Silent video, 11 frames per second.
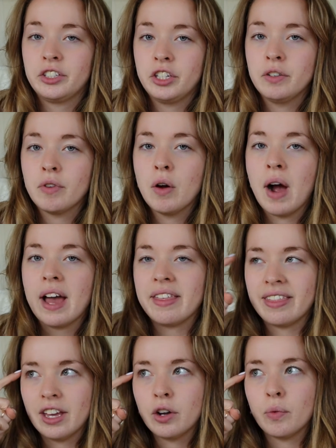that she wrote, I
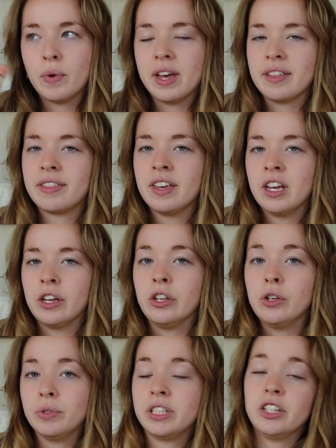think with
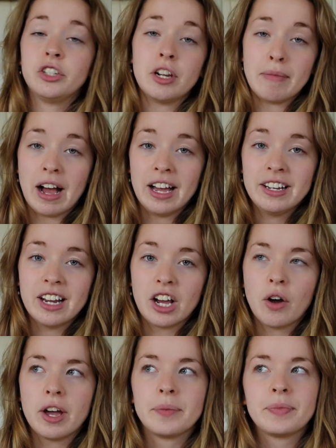usage in mind and
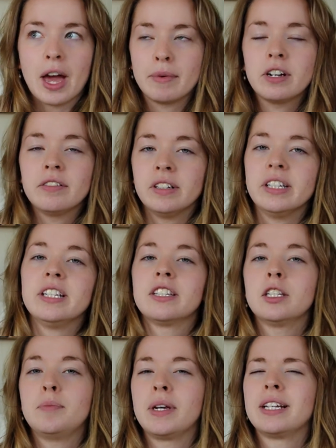going, I'm going to release
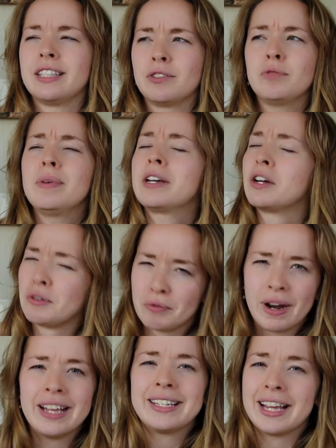this because this would make a
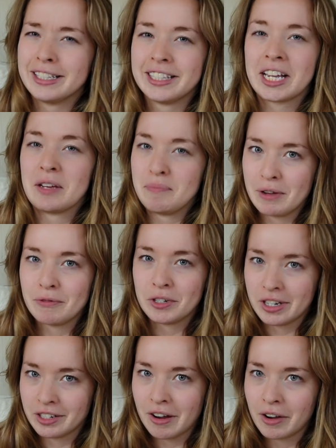great 10-second bit for
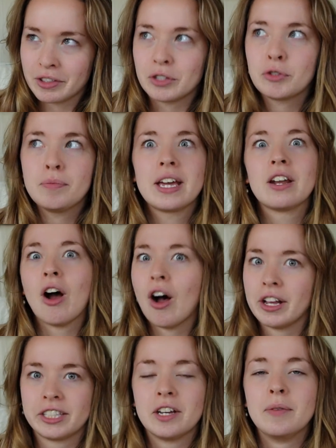TikTok. This would make an
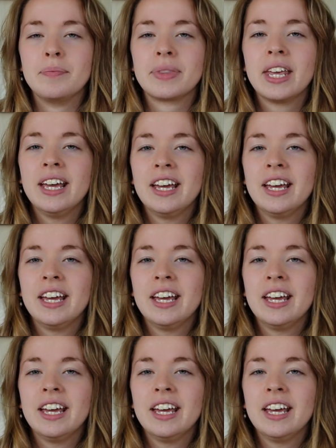awesome,